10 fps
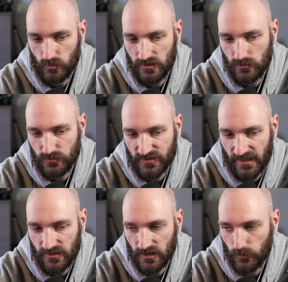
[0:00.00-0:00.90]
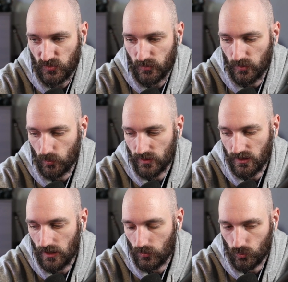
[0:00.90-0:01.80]
we do stand-ups, but we're
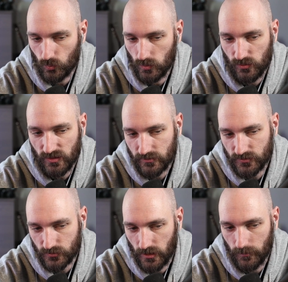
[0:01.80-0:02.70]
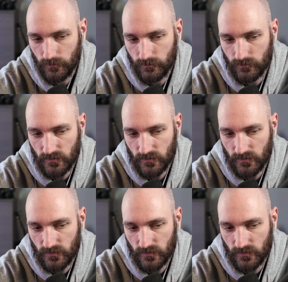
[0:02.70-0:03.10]
not using Scrum.